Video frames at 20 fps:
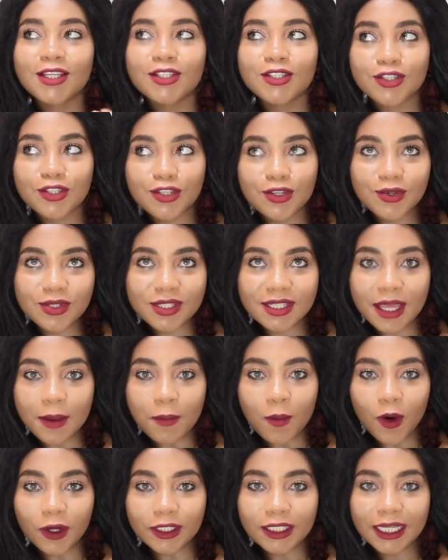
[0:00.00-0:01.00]
Tuesday
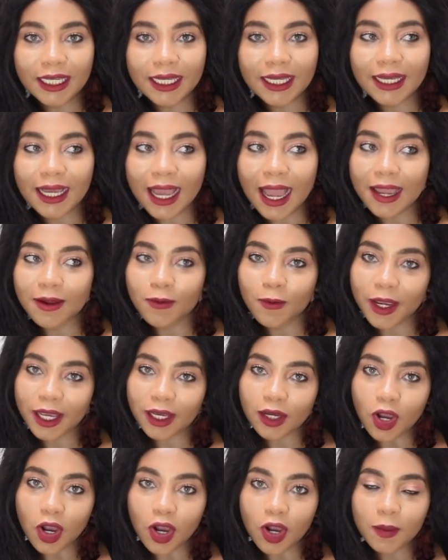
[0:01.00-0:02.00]
morning, I
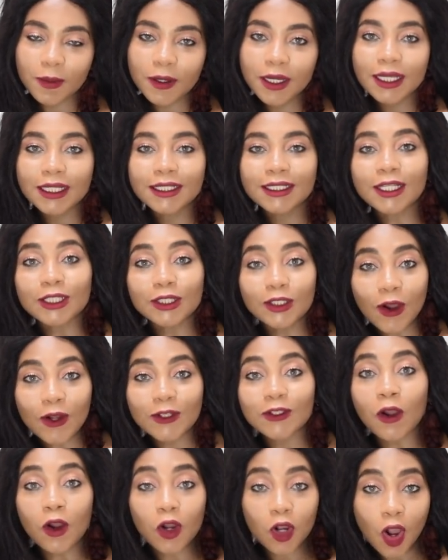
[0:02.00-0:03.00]
wake up, the
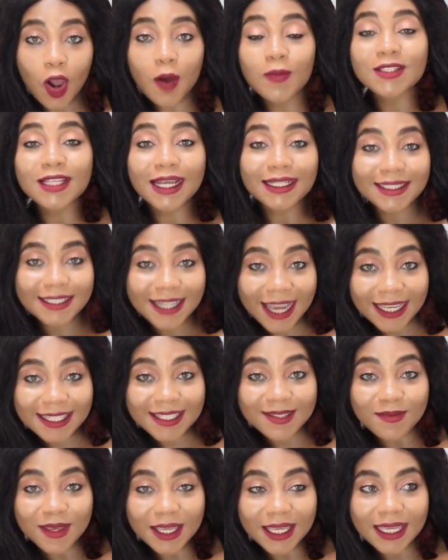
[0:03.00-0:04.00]
doctor comes and
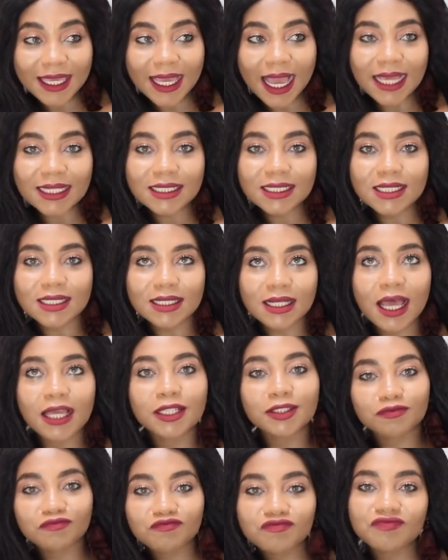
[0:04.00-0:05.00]
checks me, and she's
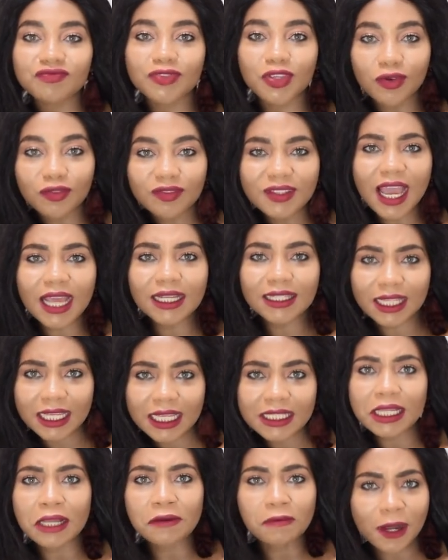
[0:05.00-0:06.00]
like, you've
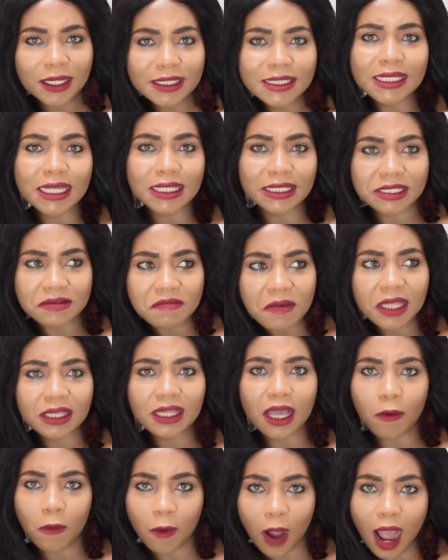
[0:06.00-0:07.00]
dilated 1
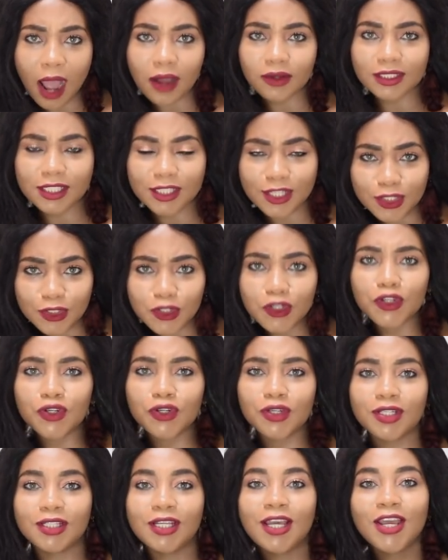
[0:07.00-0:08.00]
centimeter. Wow, this is
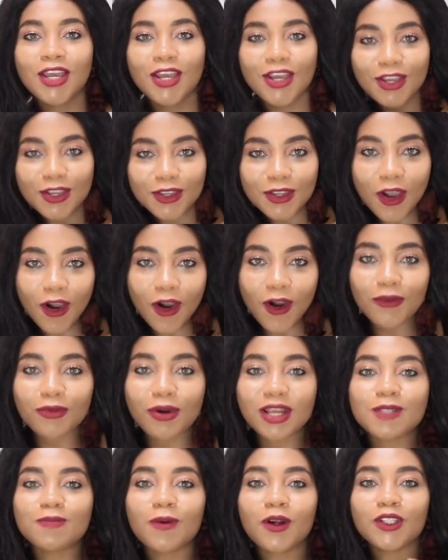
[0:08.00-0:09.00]
good. You're
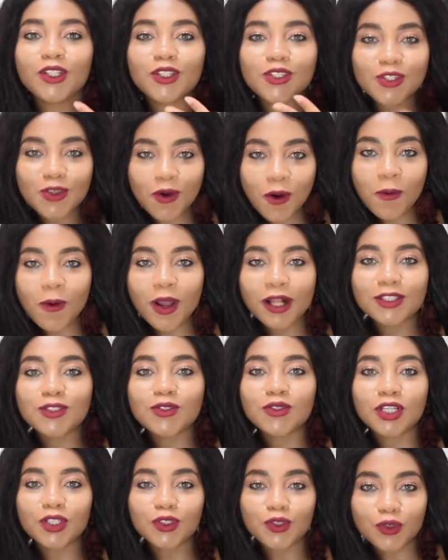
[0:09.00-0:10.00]
responding so well
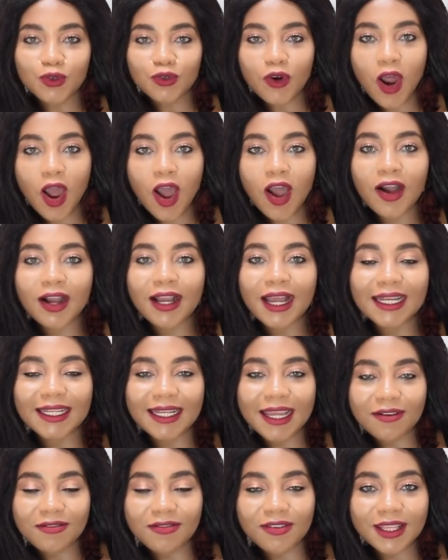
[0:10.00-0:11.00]
to the drug and
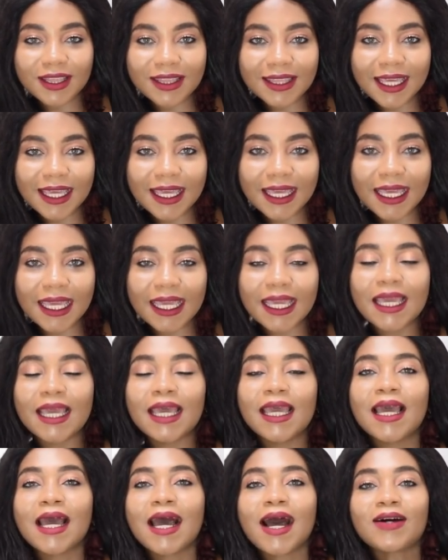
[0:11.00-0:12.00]
everything.
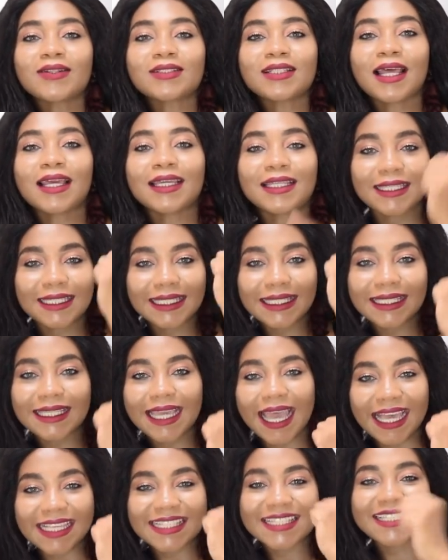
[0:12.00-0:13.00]
I was like,
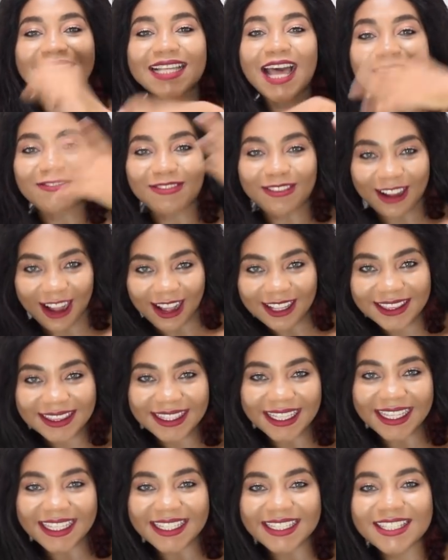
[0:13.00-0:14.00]
yes, I've got
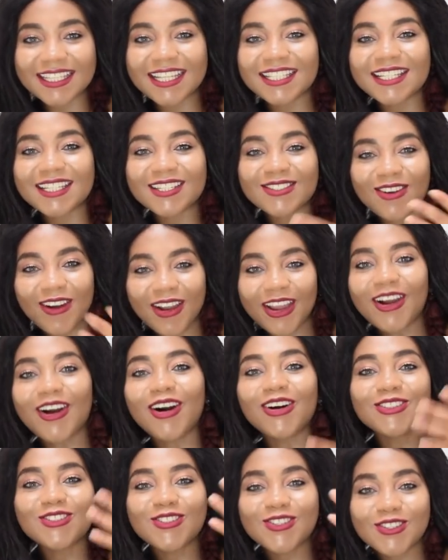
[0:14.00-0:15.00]
this. This is going
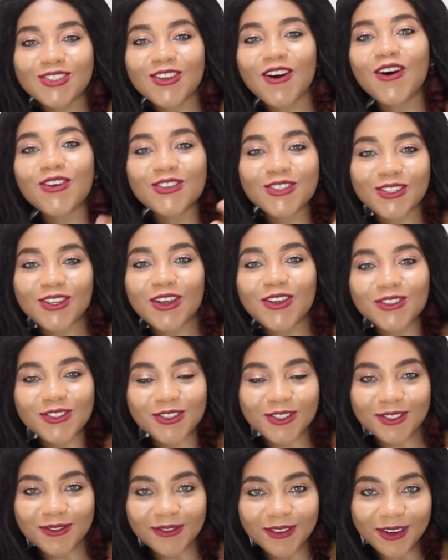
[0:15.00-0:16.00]
on so
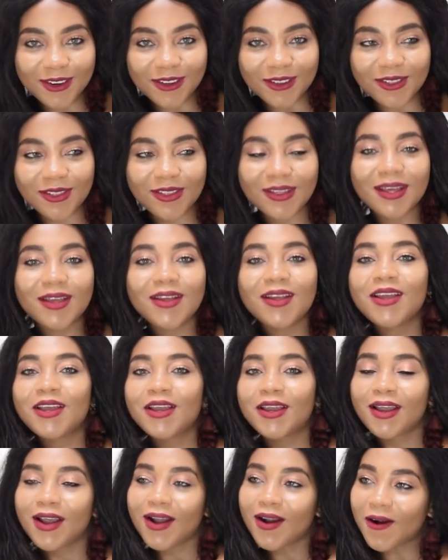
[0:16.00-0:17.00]
smooth.
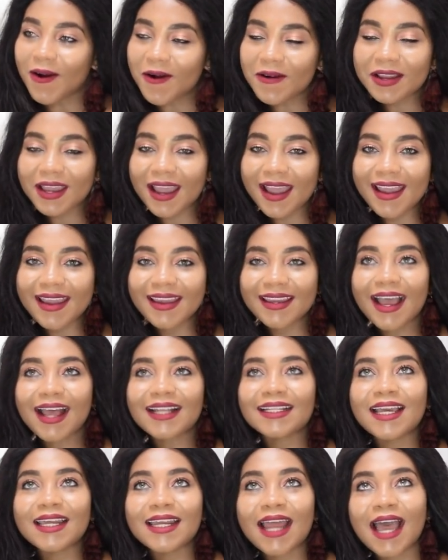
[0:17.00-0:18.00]
Okay,
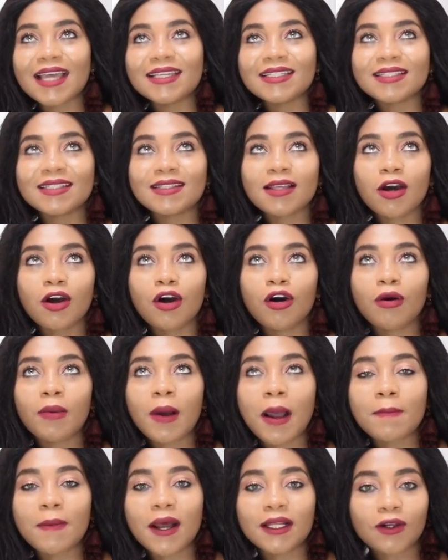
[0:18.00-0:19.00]
and then
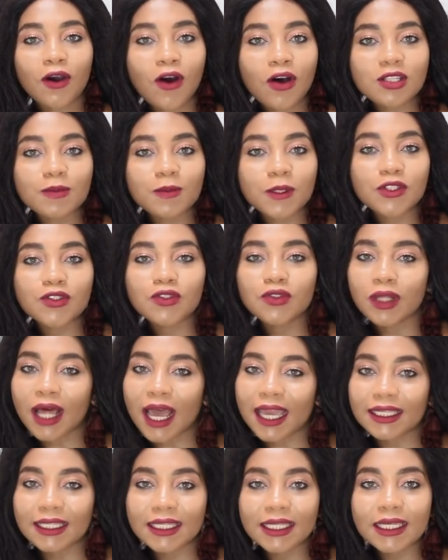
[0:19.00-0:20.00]
I'm at the hospital.
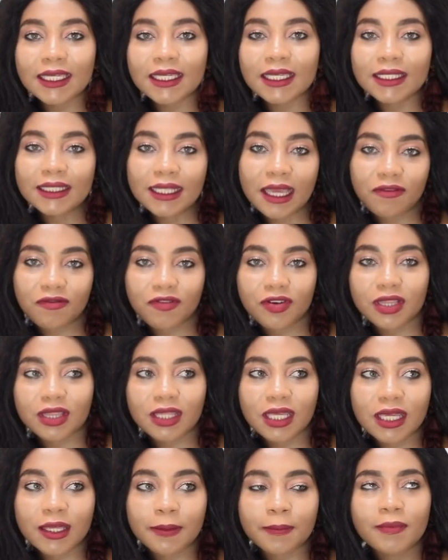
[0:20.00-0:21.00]
I eat
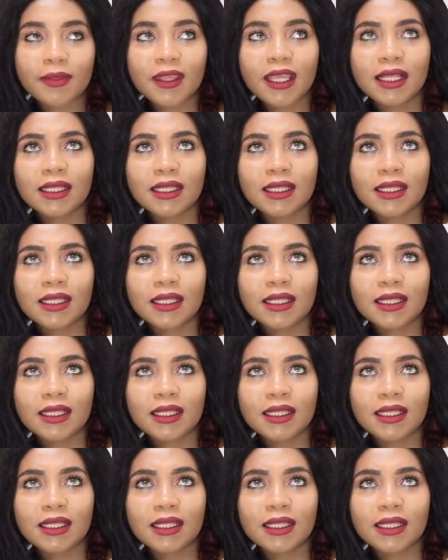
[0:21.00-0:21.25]
everything.